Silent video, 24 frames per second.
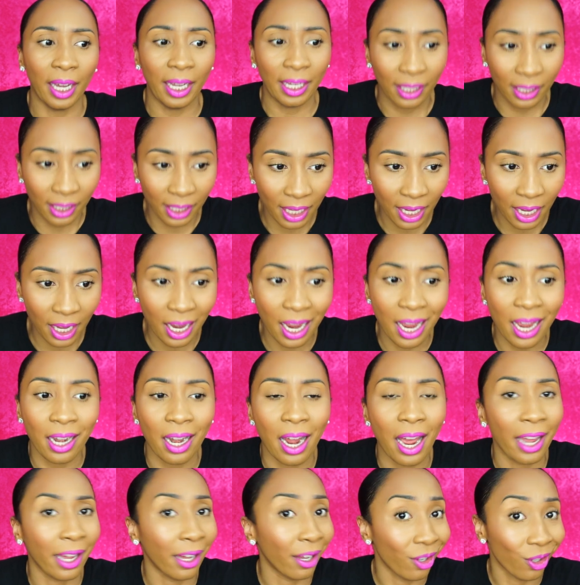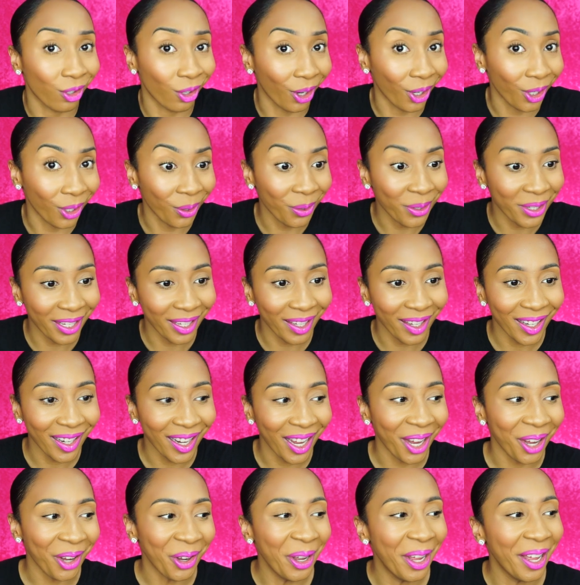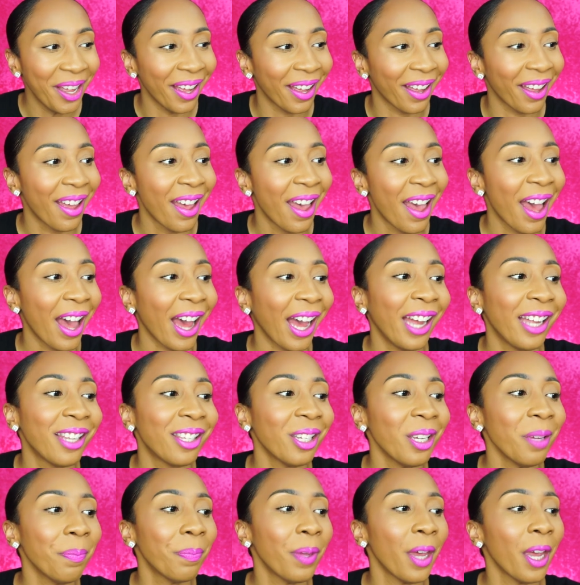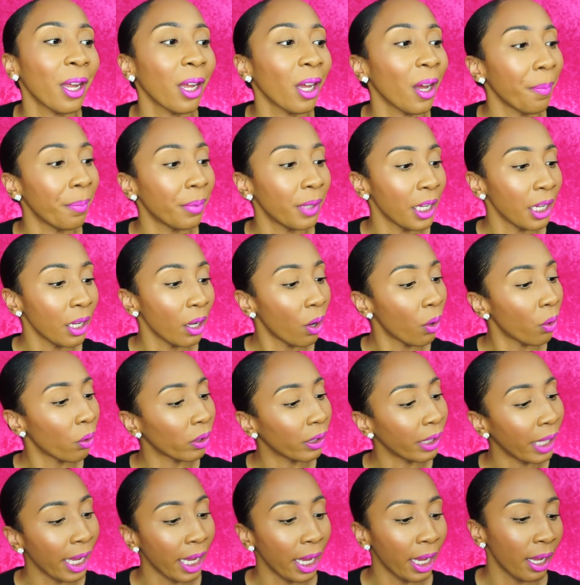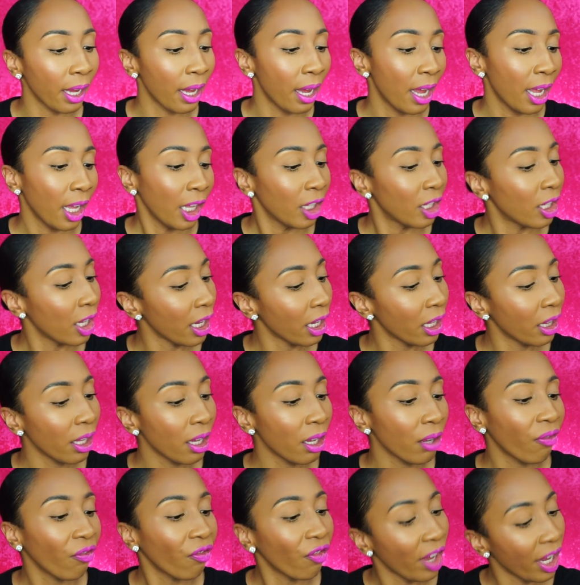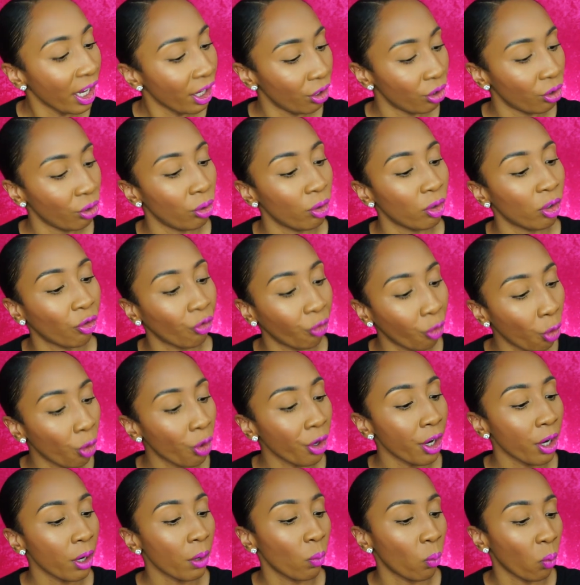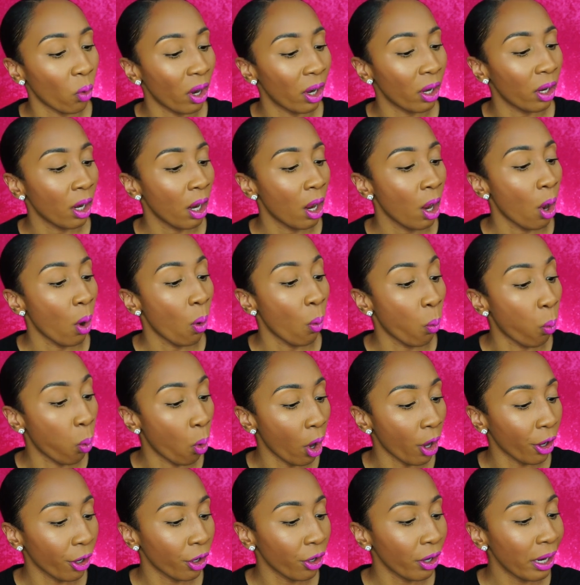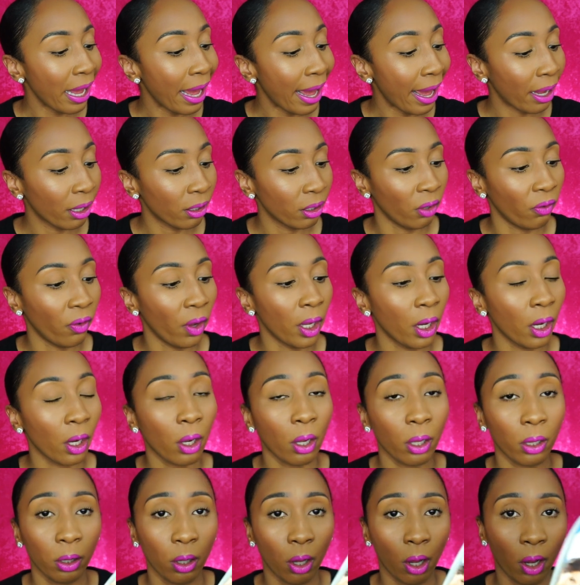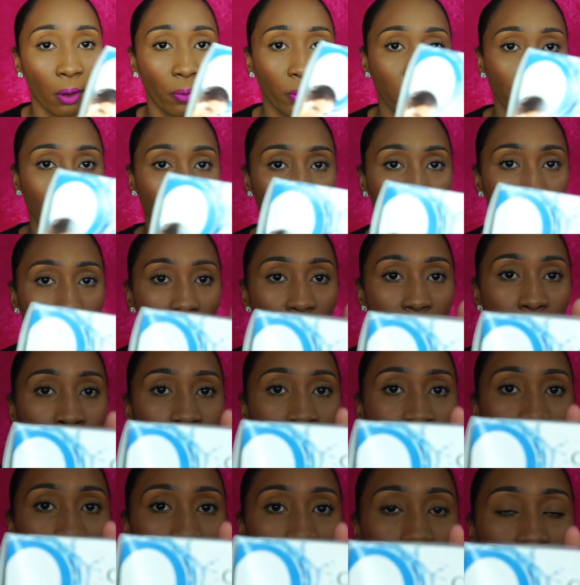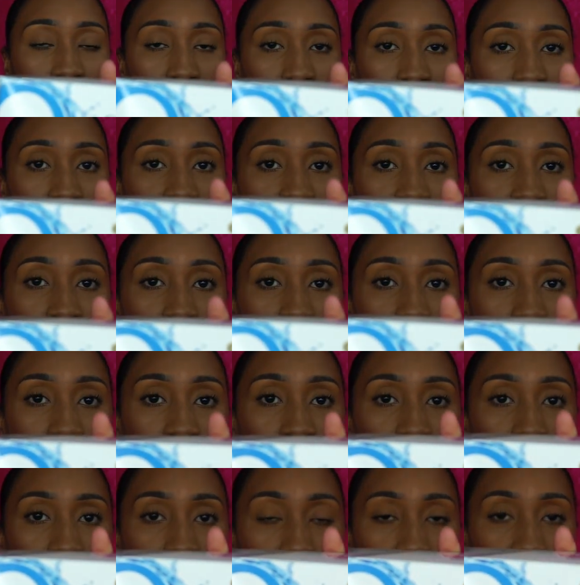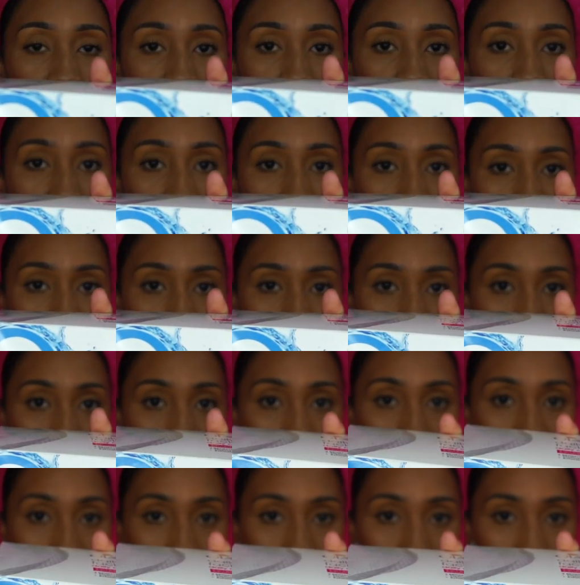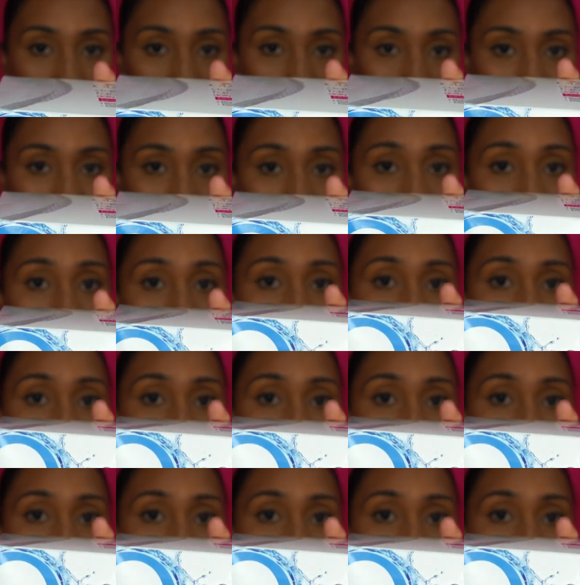see it, and I can start using it now. I did pick up the Olay Daily Facials 4-in-1 Water Activated Cloths, okay? Now, these aren't your traditional makeup wipes.